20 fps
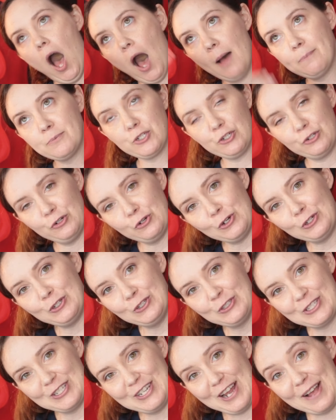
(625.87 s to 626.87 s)
optional
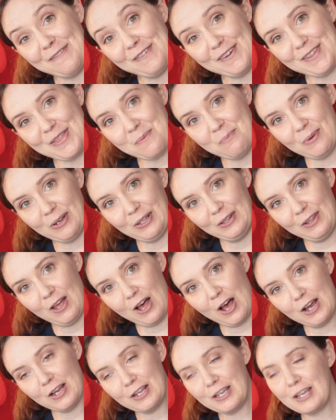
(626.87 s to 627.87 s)
stuff on the book
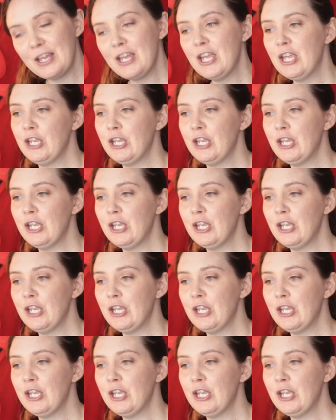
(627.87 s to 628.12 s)
log.